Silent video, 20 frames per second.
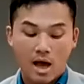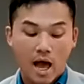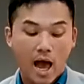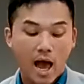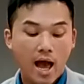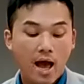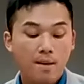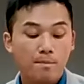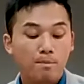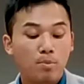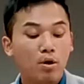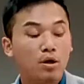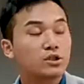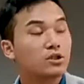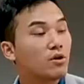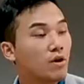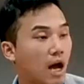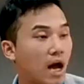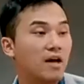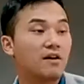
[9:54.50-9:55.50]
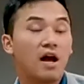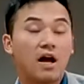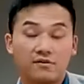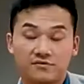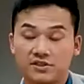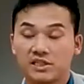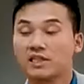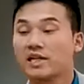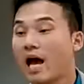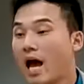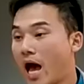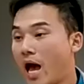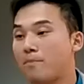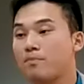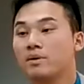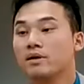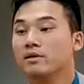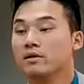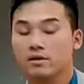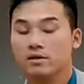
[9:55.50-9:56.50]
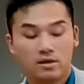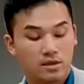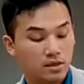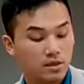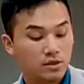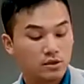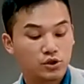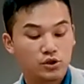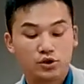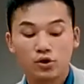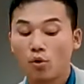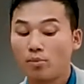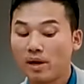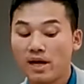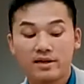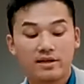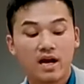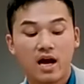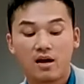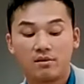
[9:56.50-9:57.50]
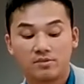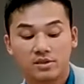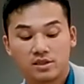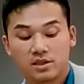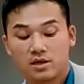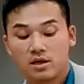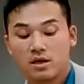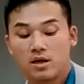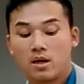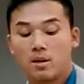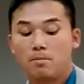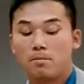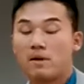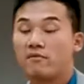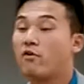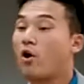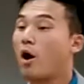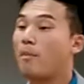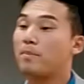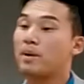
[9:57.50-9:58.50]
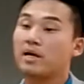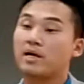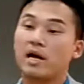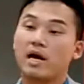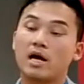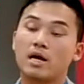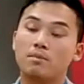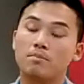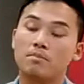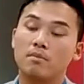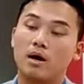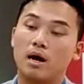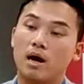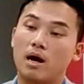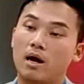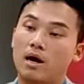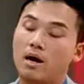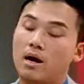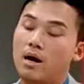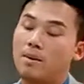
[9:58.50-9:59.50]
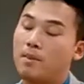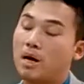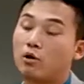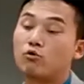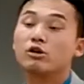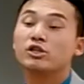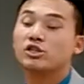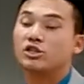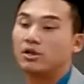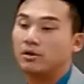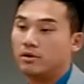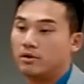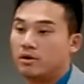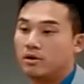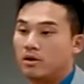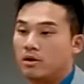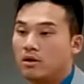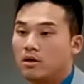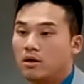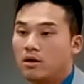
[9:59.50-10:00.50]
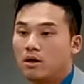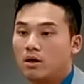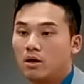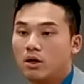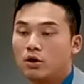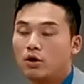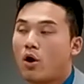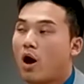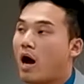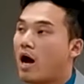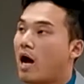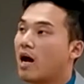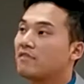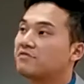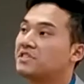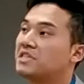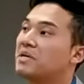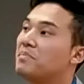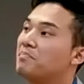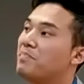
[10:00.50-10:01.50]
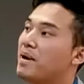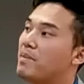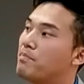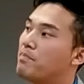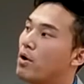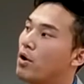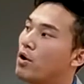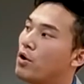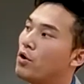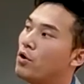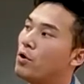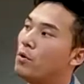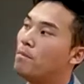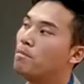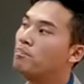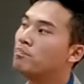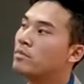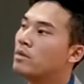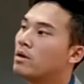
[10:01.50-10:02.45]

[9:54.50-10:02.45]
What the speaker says: And personally, I've seen that happen so many times before I became a Christian. You know, I've seen people,